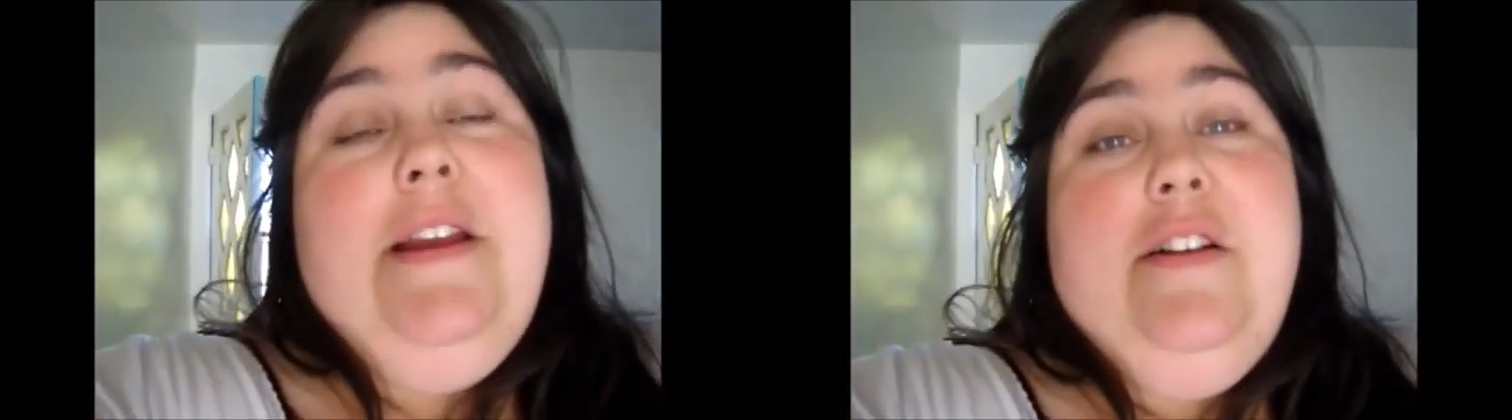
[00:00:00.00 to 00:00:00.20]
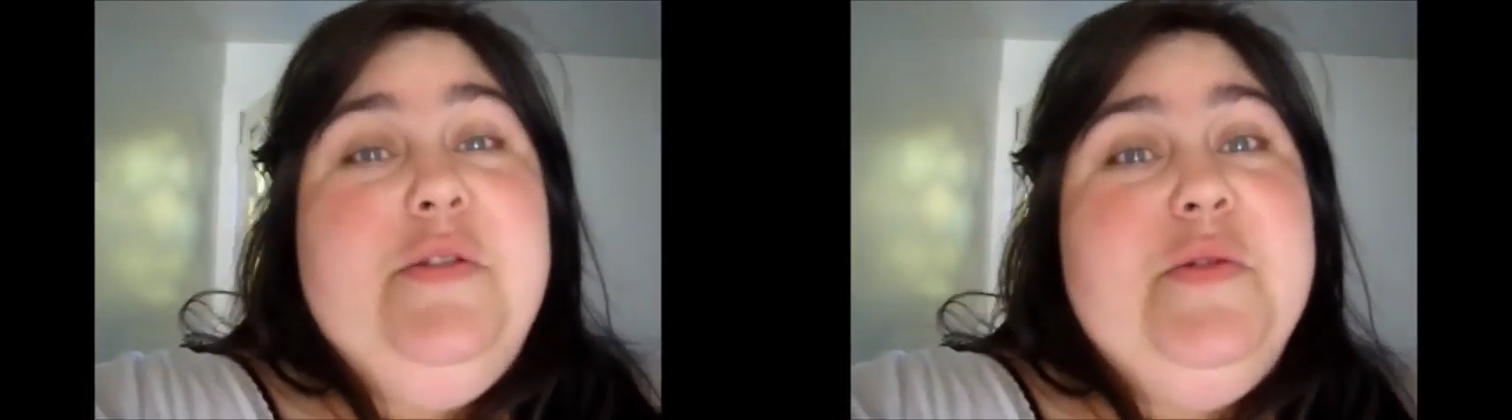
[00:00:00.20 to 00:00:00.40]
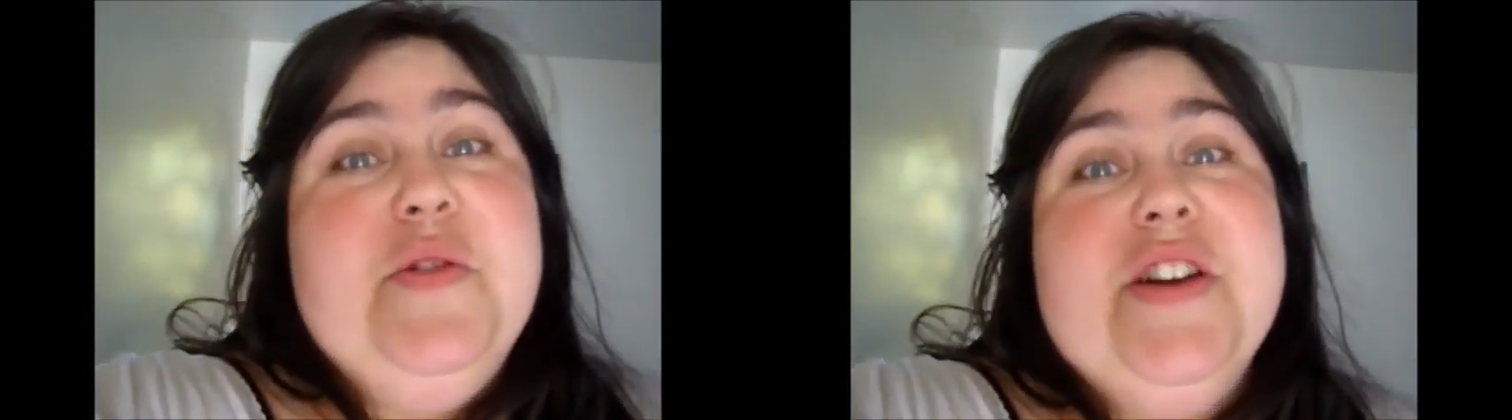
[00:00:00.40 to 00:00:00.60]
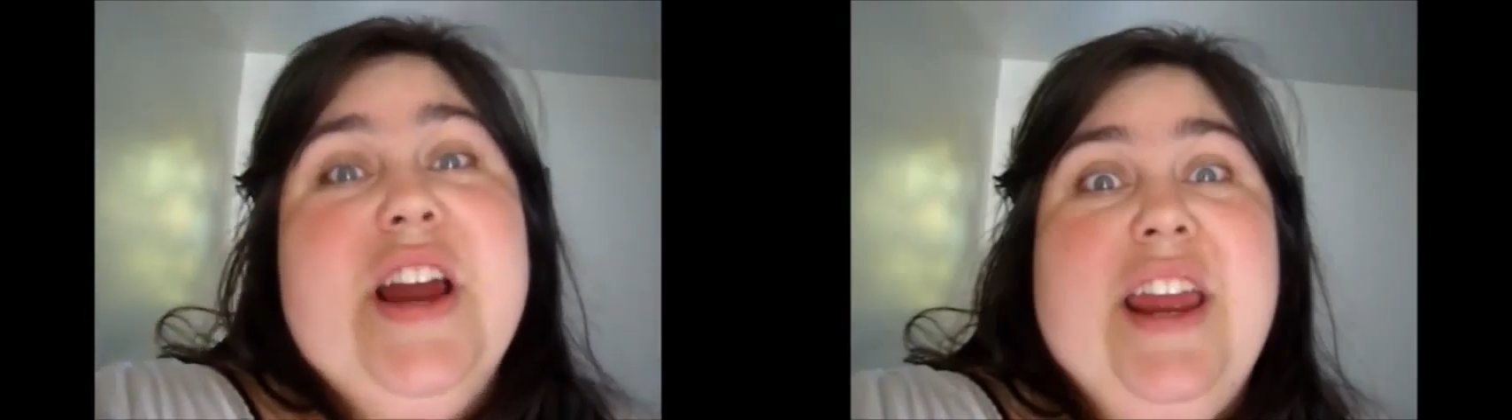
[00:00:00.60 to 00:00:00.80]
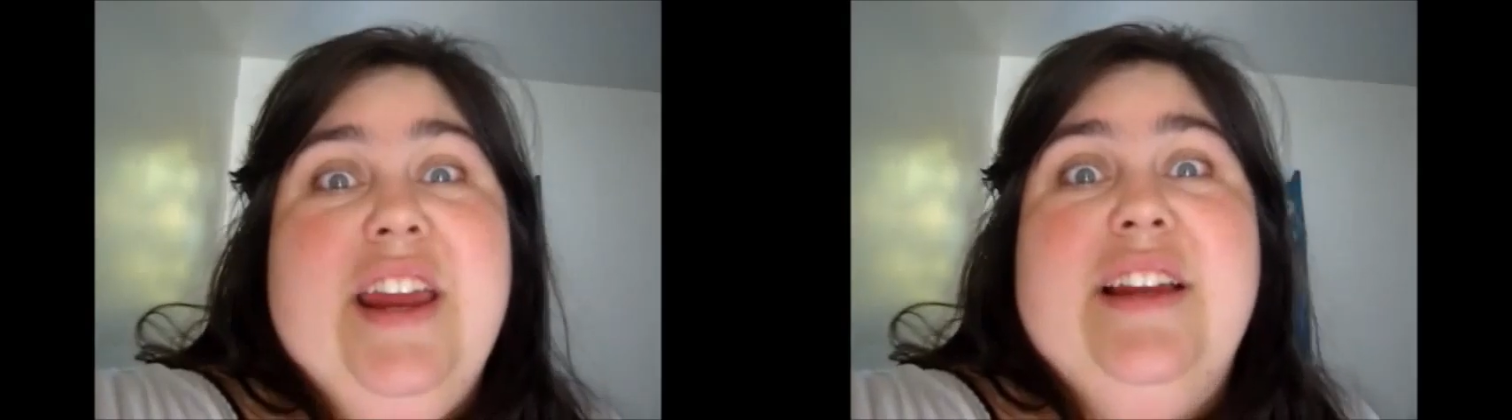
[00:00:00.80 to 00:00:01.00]
painting our door,
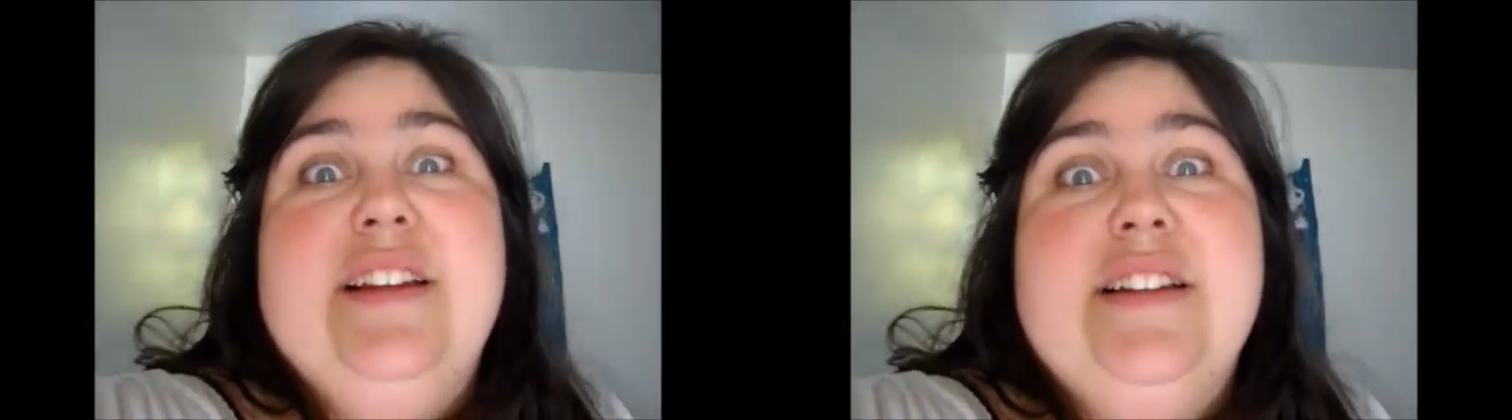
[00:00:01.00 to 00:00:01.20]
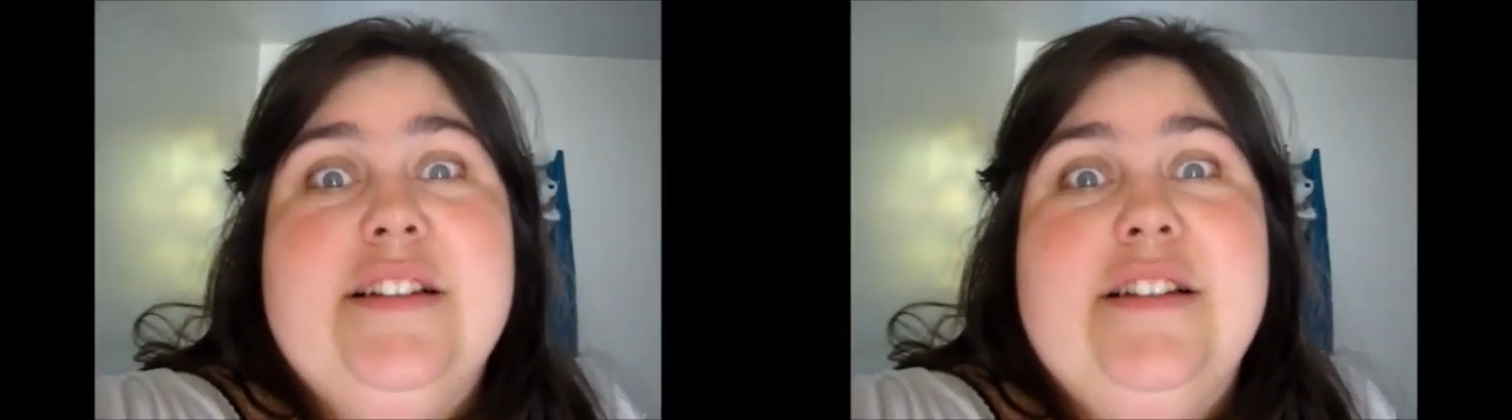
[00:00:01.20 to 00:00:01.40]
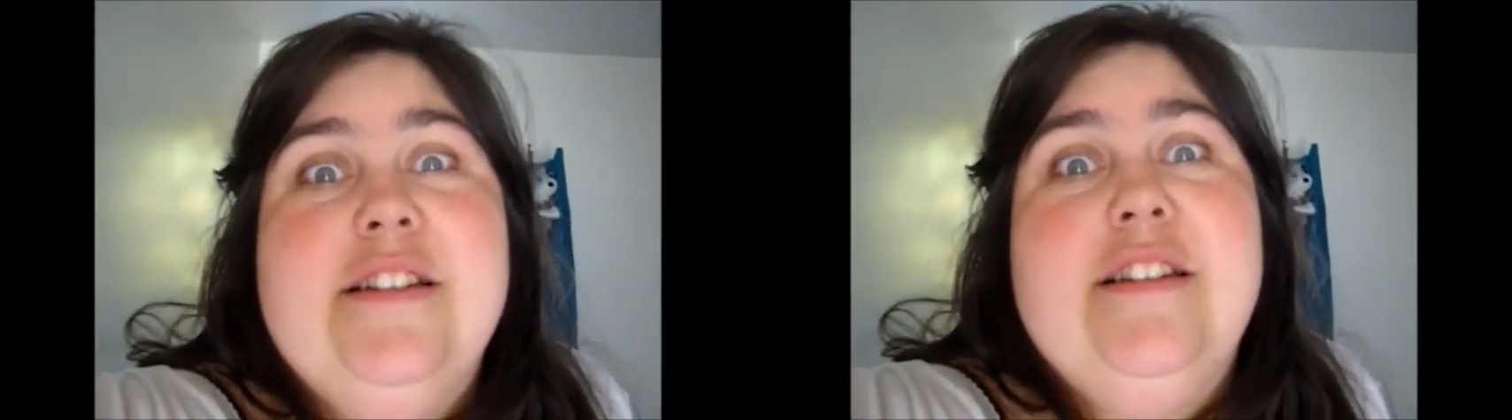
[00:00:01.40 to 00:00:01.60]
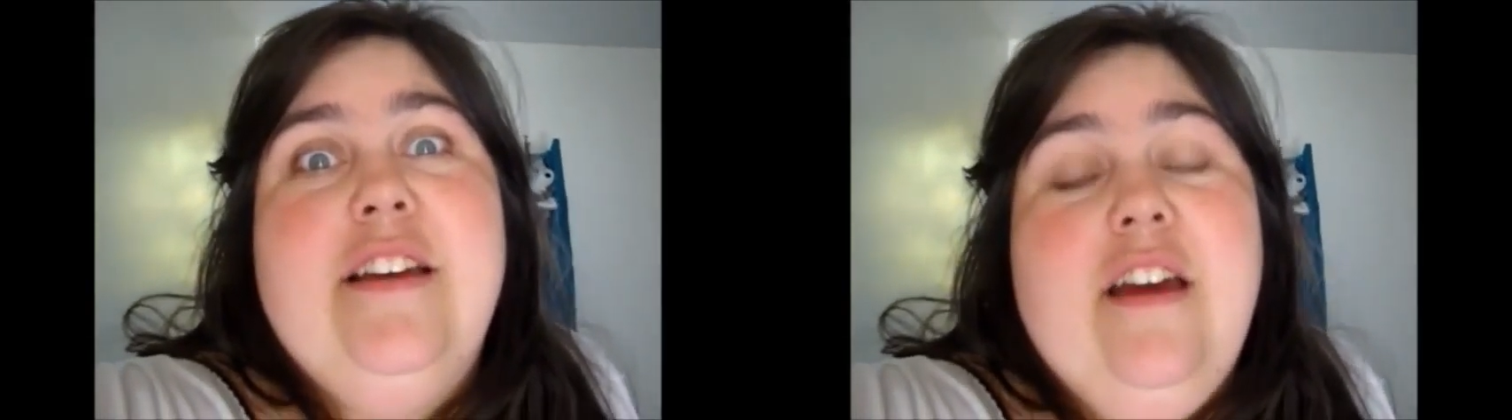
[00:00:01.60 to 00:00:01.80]
and